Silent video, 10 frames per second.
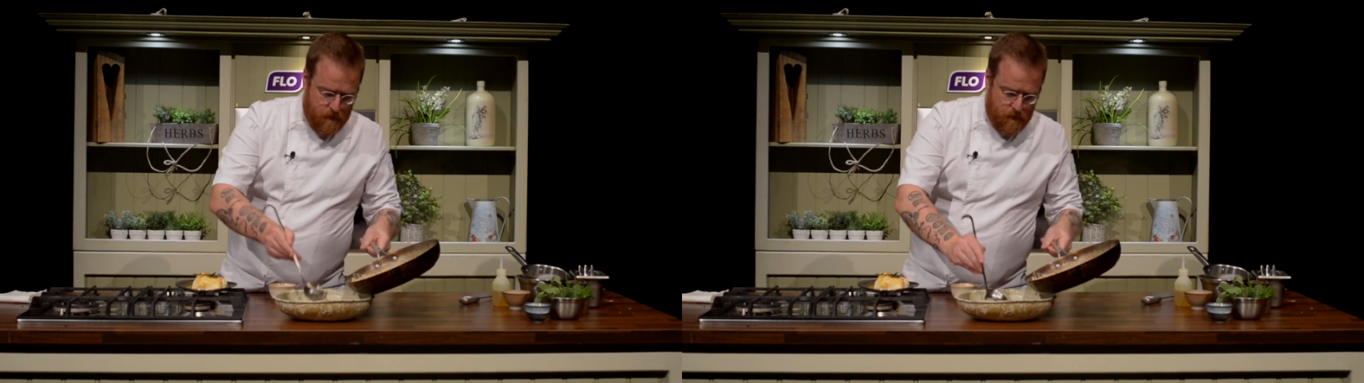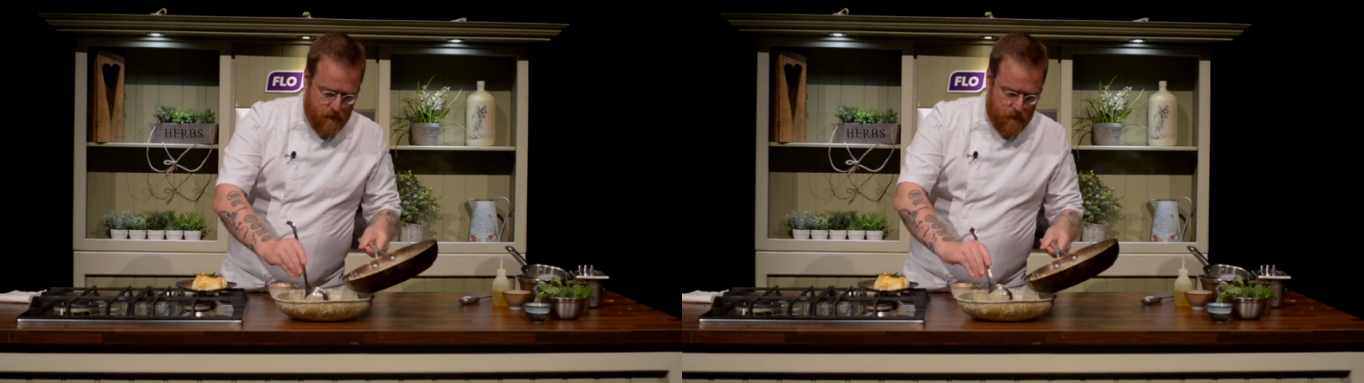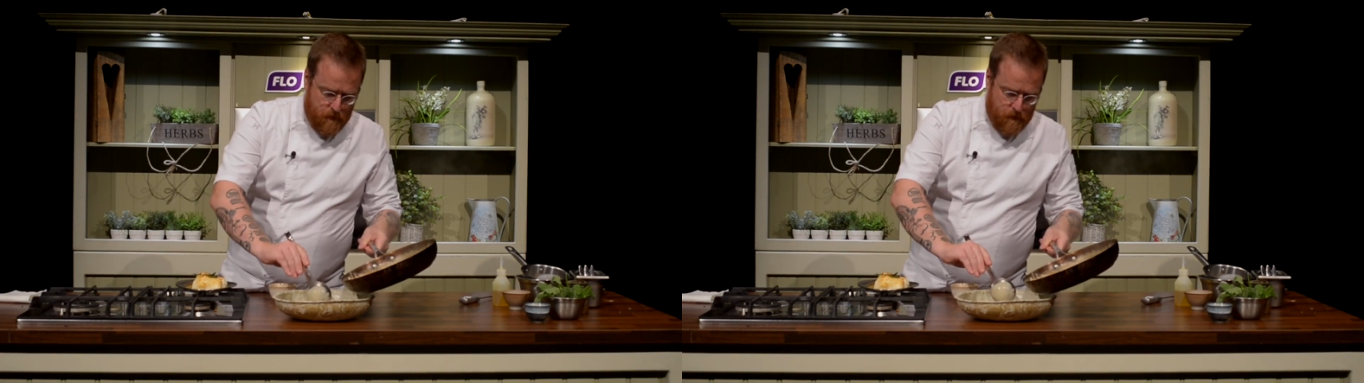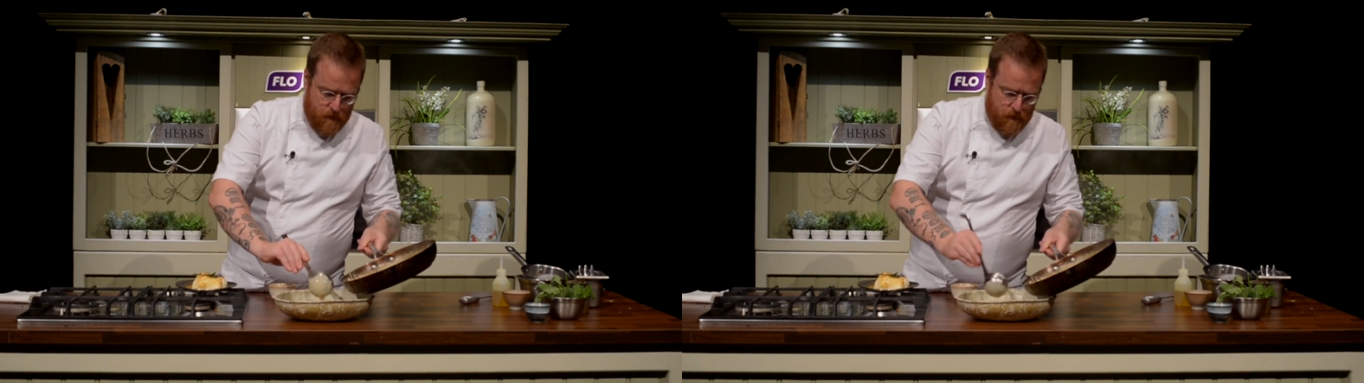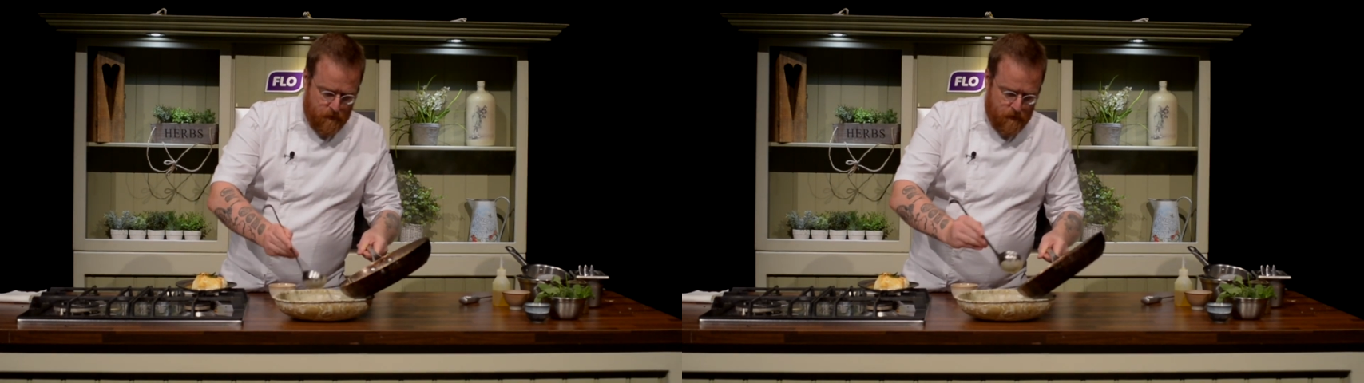
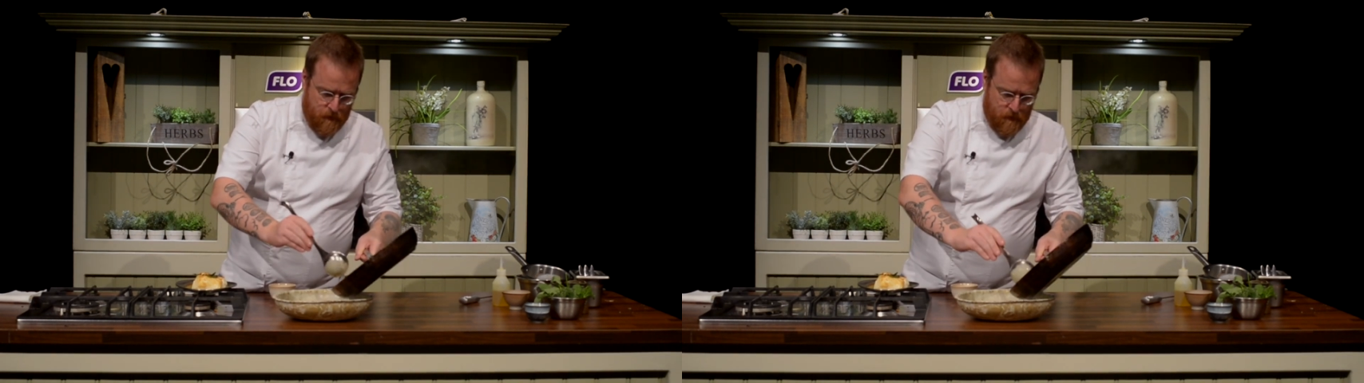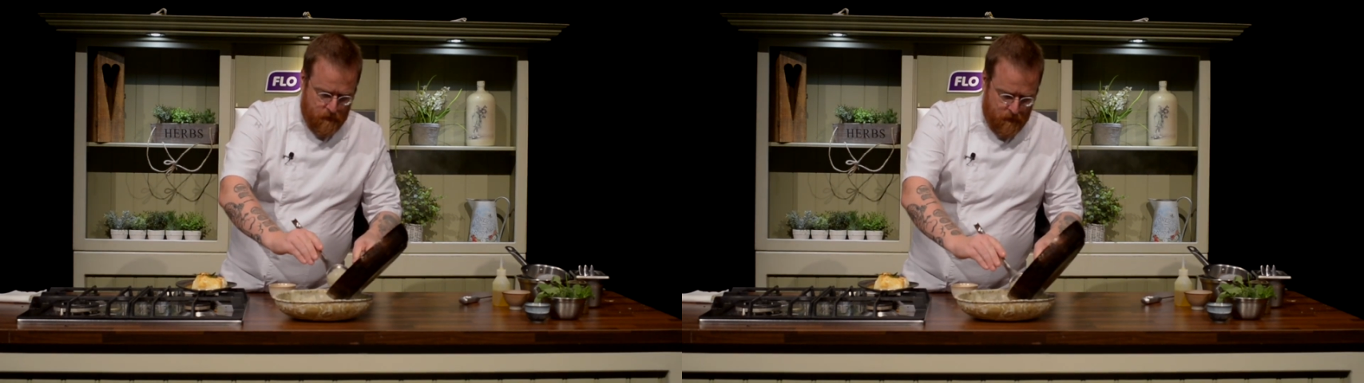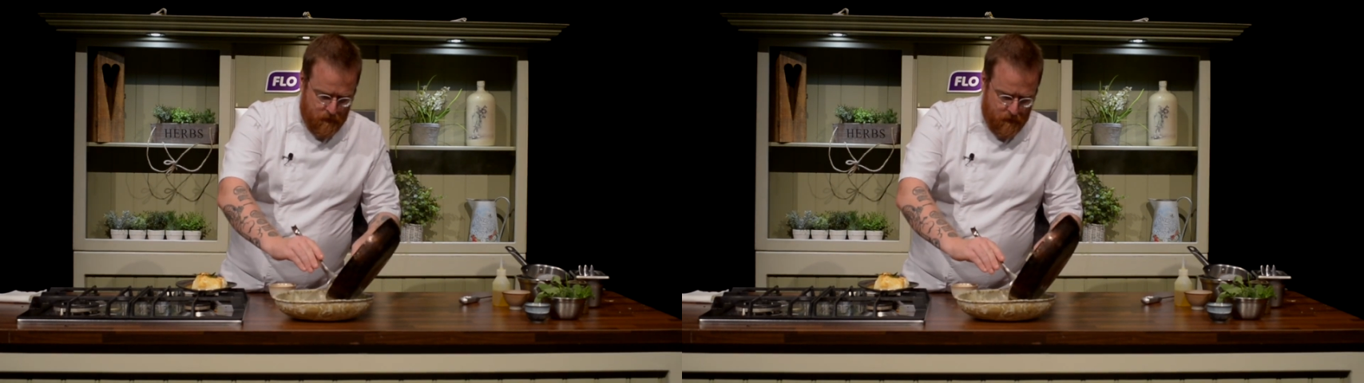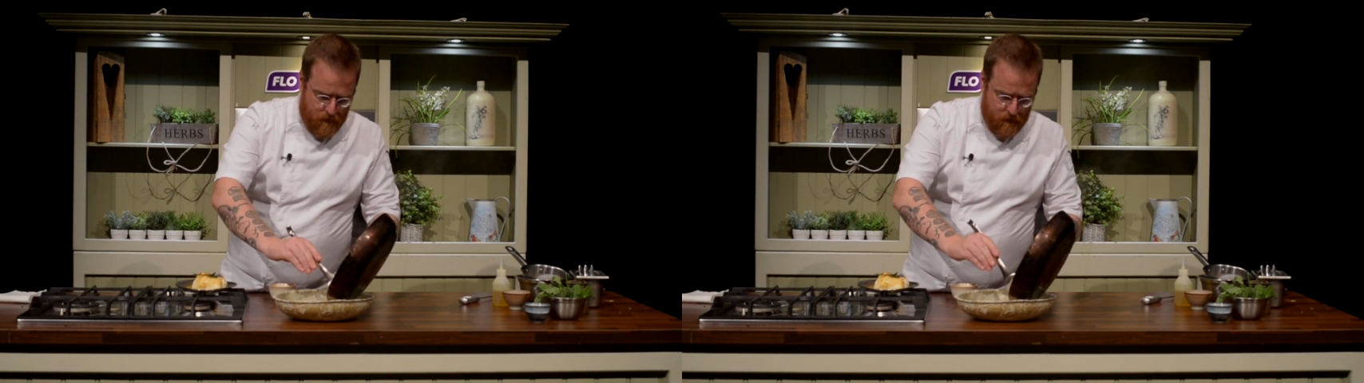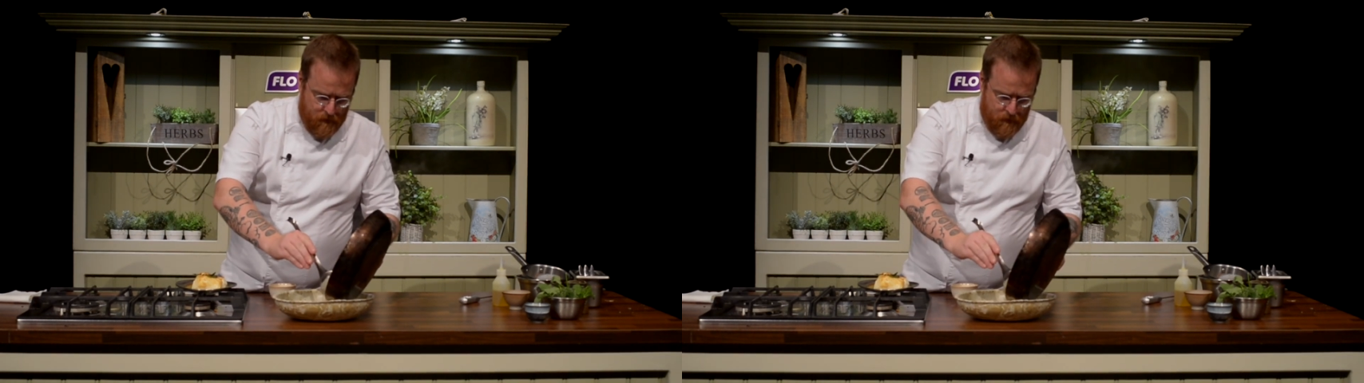
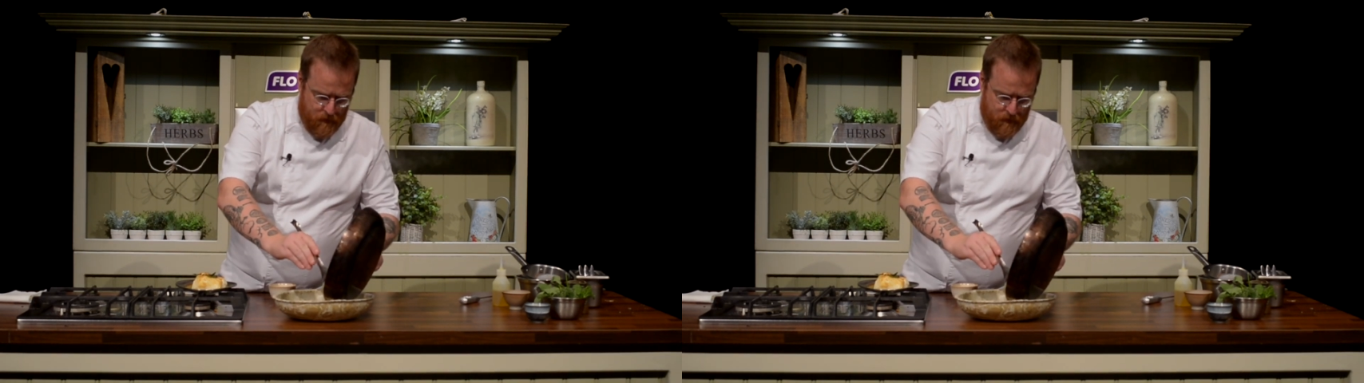Nobody speaks.